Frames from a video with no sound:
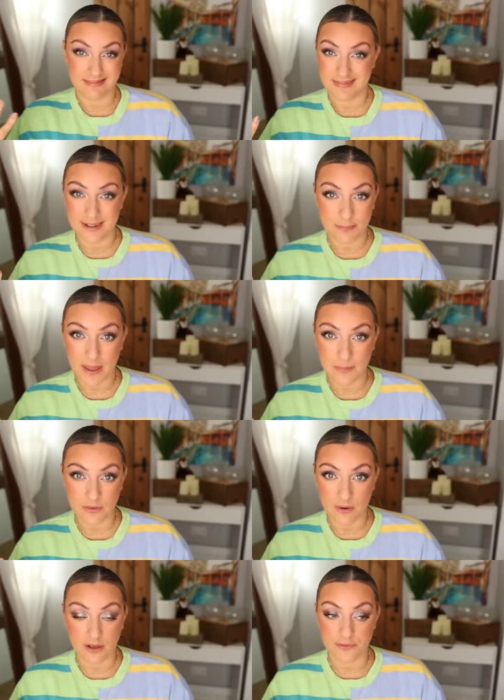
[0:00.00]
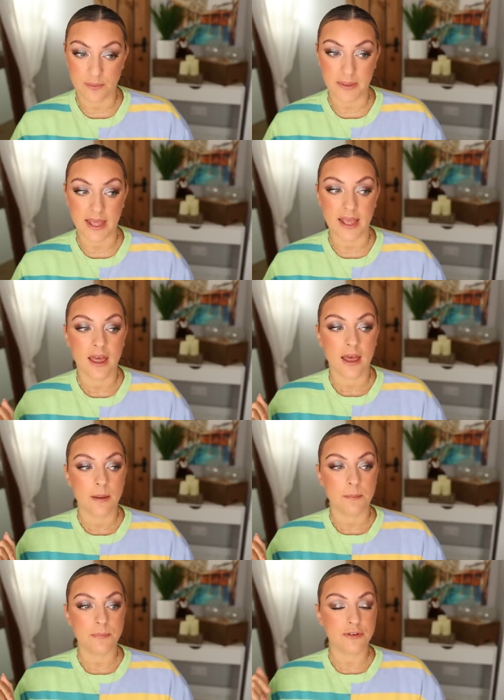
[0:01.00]
It's Pat McGrath for me.
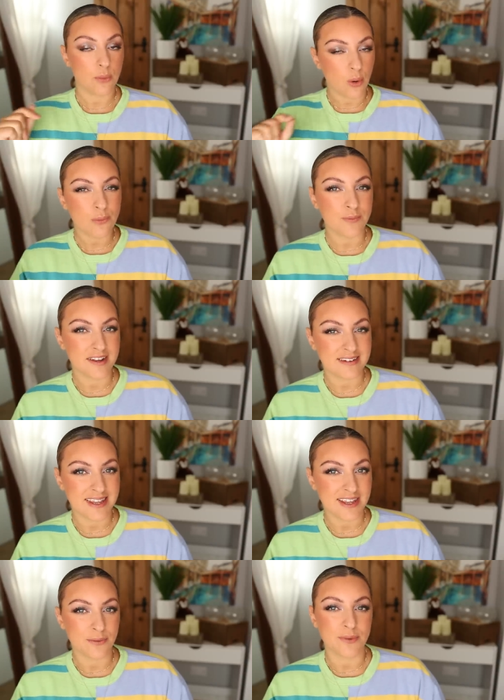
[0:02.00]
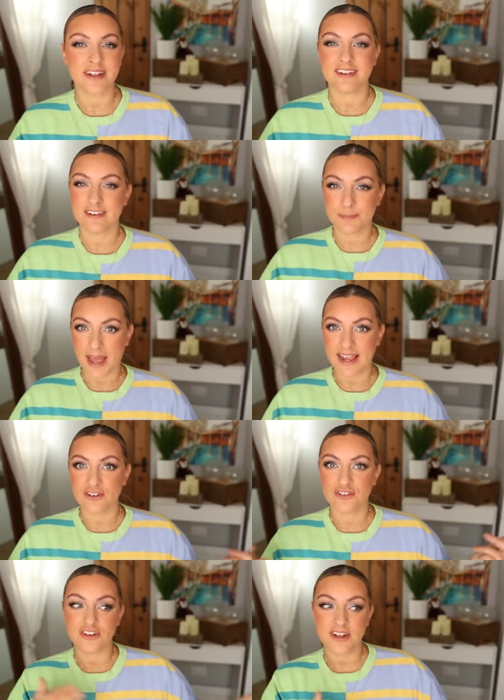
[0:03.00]
So obviously you would
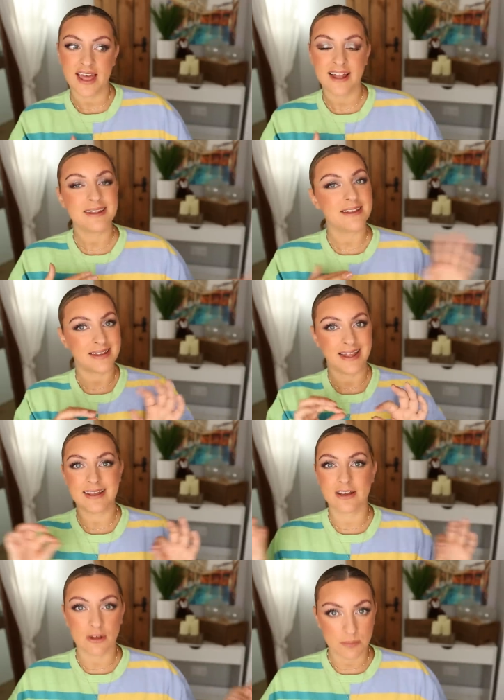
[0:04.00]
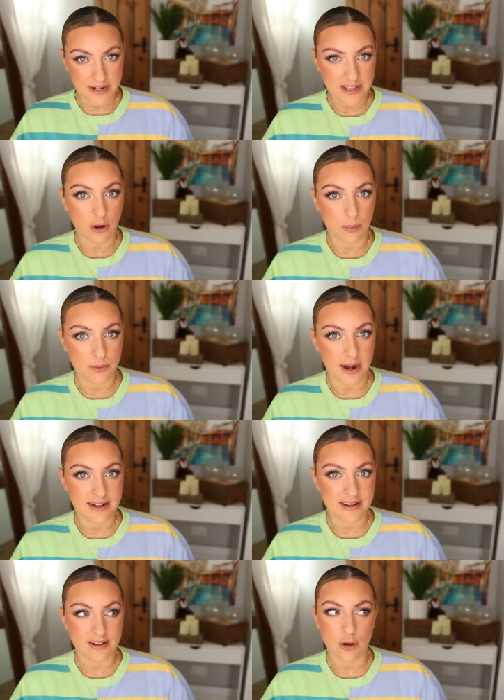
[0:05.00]
expect Chanel like complete
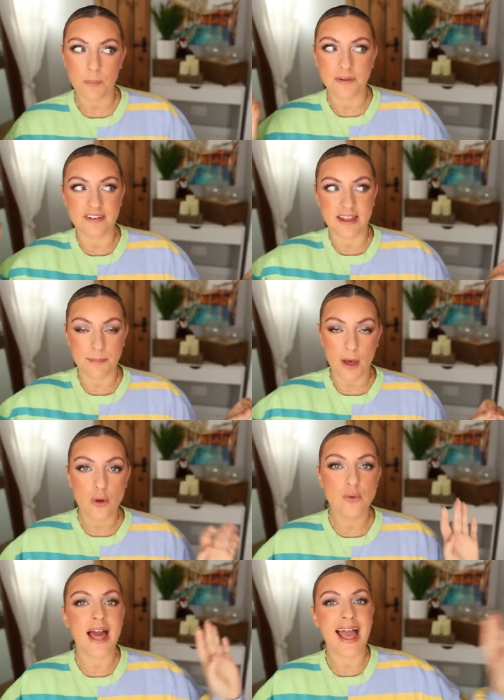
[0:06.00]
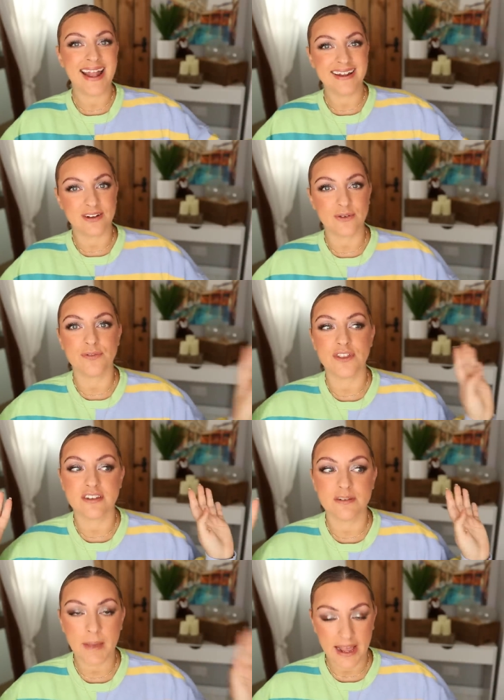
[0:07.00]
opposite polar end of the
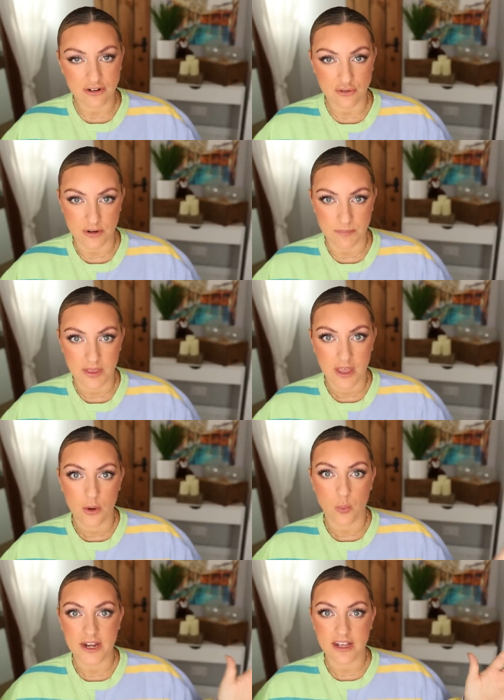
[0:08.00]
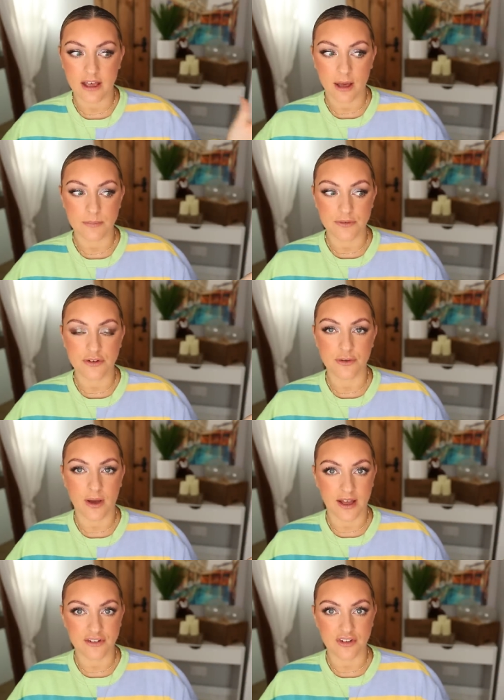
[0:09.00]
spectrum when it comes to
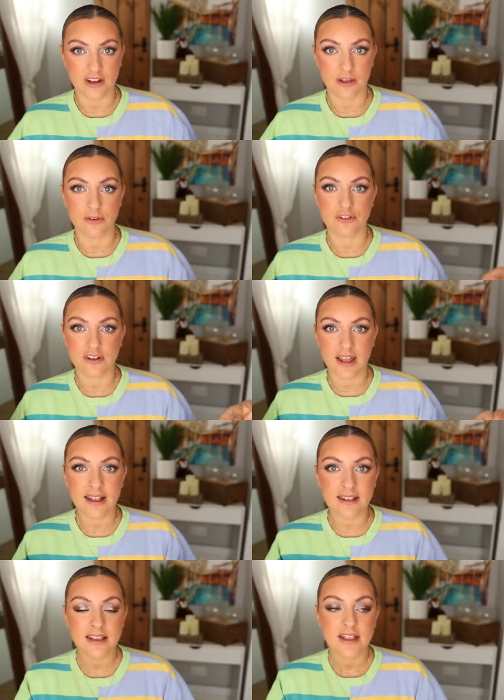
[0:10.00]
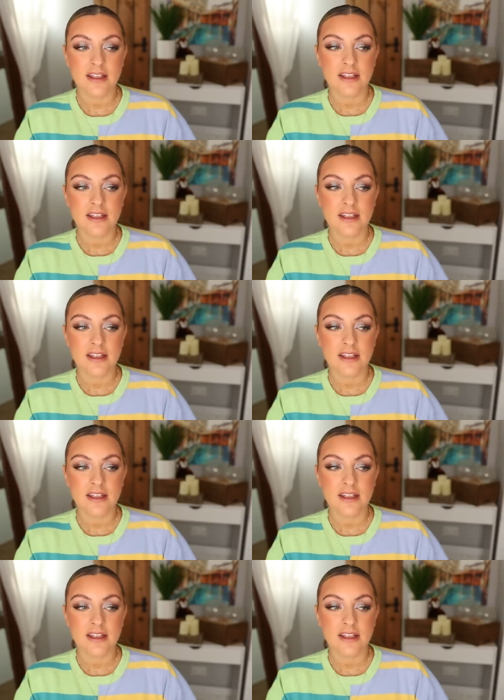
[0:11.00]
eyeshadow. Chanel